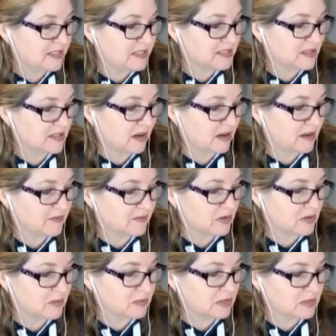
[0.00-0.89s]
He's
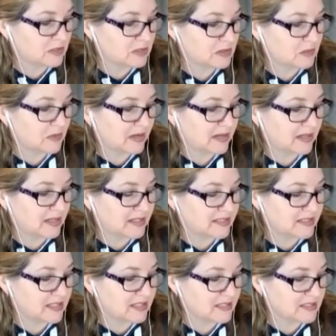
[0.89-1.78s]
nonverbal when he
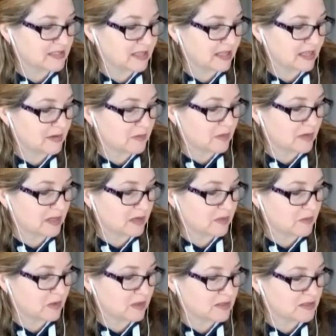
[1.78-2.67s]
doesn't get what
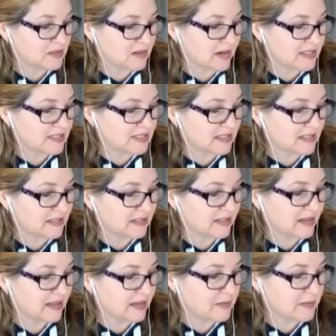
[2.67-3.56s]
he wants or has to
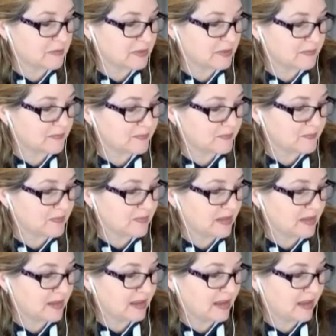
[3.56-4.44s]
clean up.
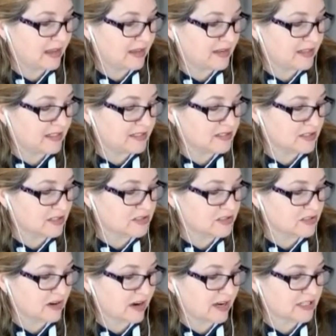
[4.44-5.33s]
And he
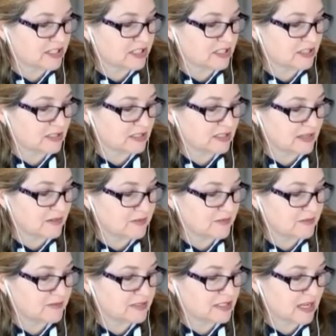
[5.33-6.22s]
starts scratching
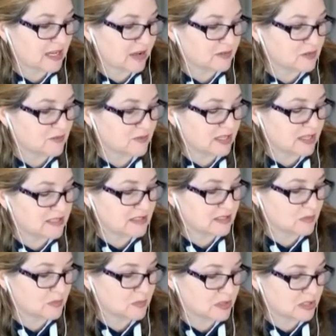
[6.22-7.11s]
staff's
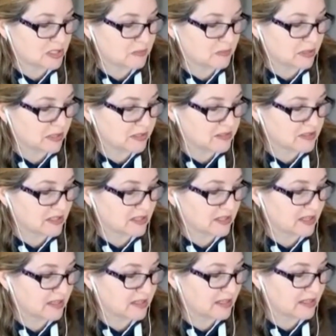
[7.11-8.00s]
faces, pushing peers,
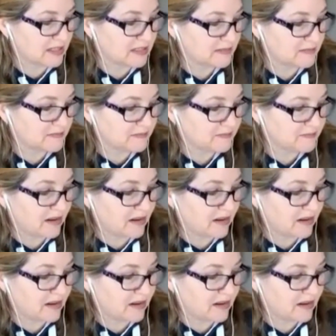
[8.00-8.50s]
and kicking.